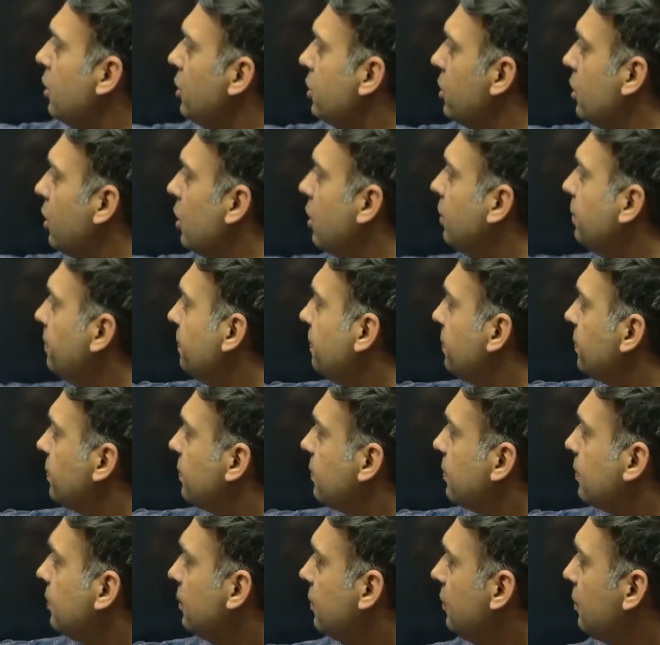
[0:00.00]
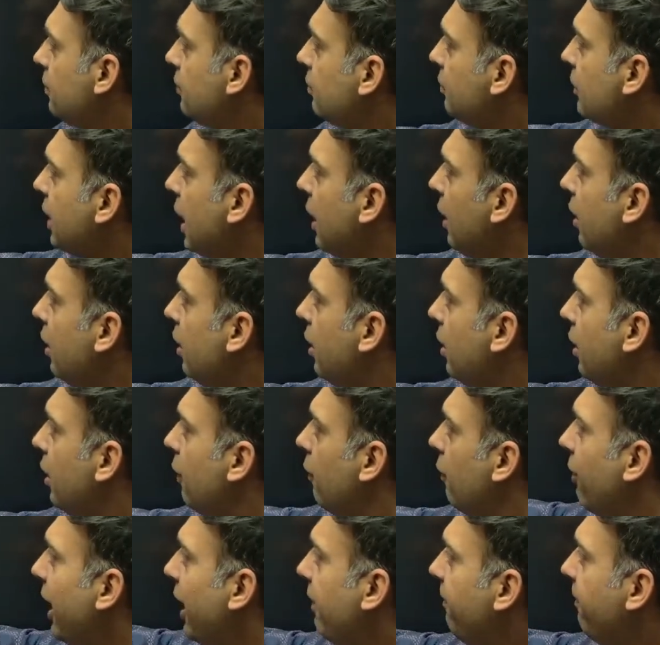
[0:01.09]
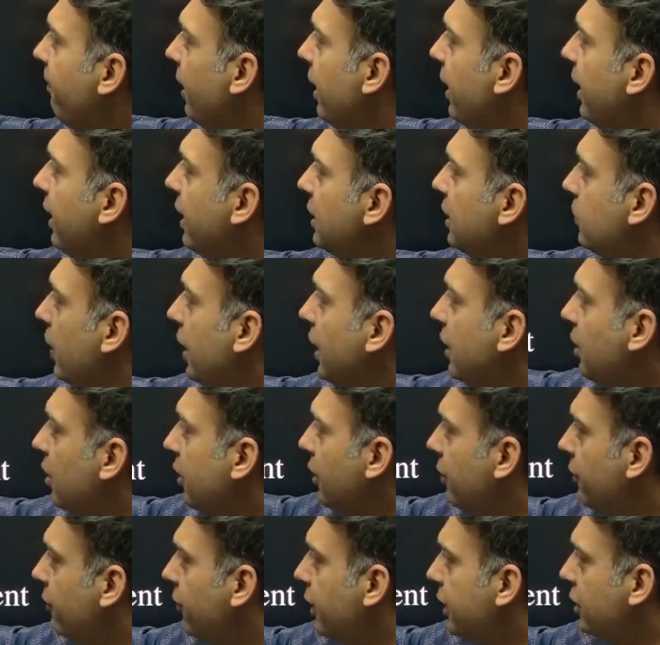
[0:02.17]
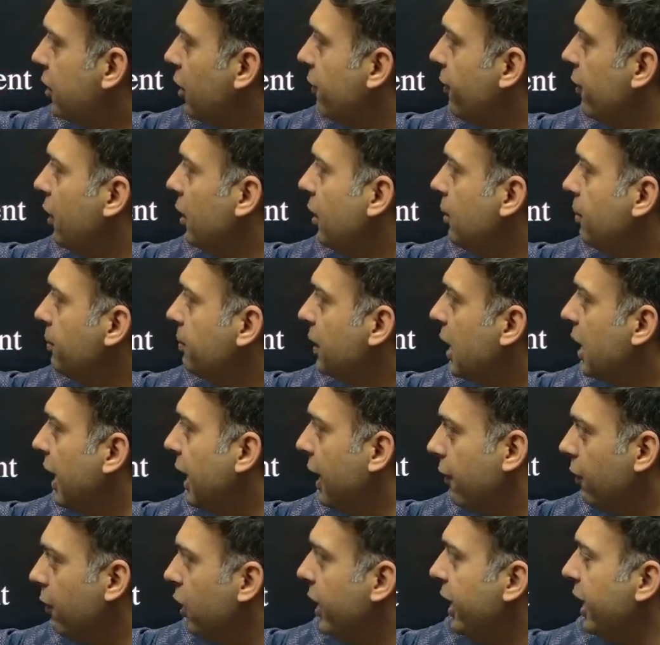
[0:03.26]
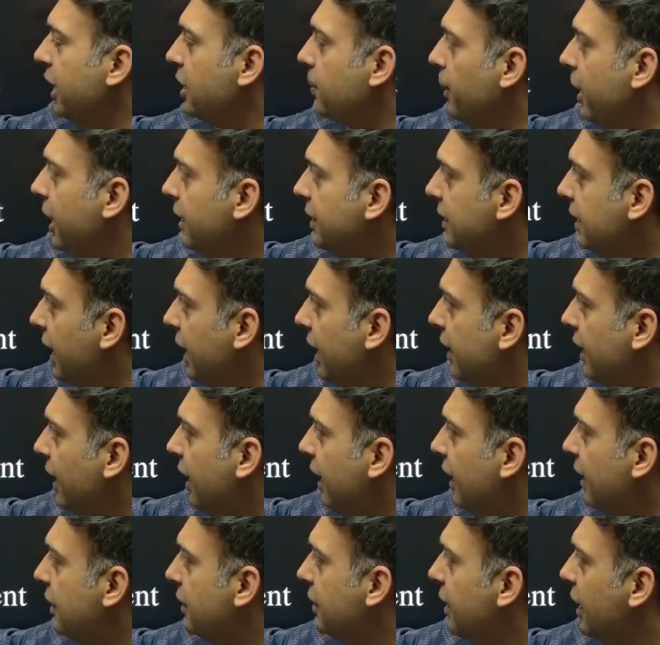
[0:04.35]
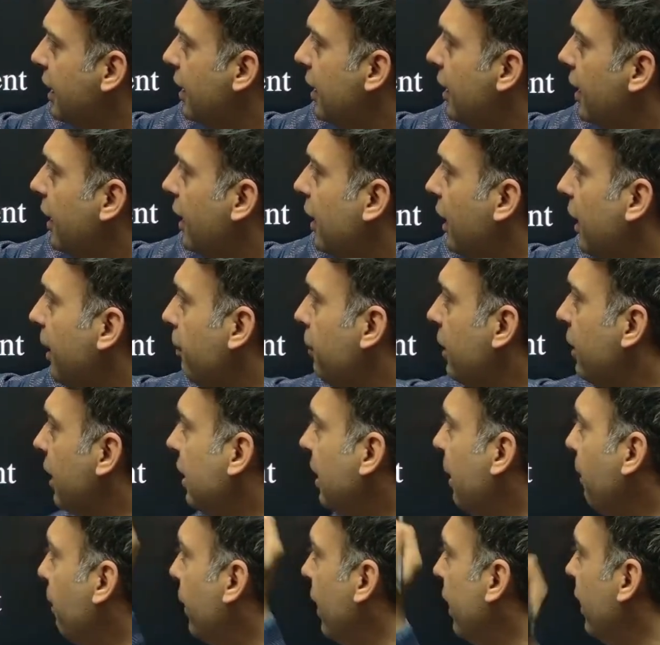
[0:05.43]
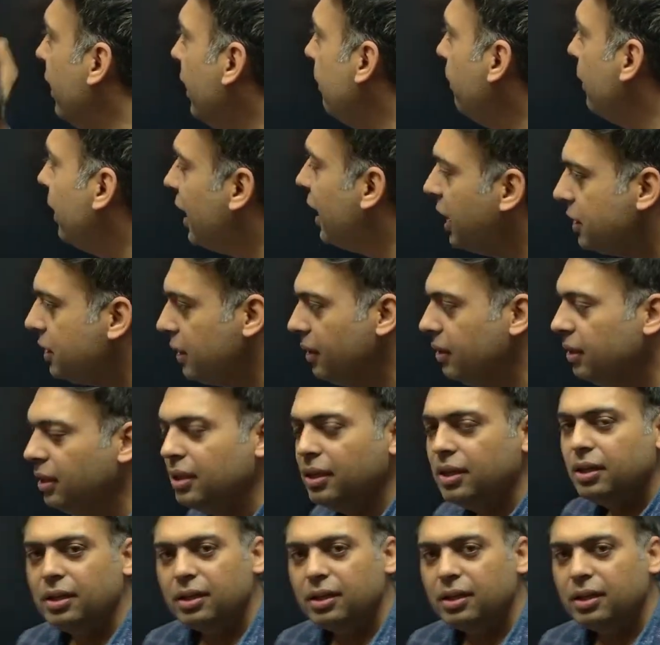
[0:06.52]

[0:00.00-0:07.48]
So why Finland is worth? First of all, I have already explained. Second thing is limited temporary immigration.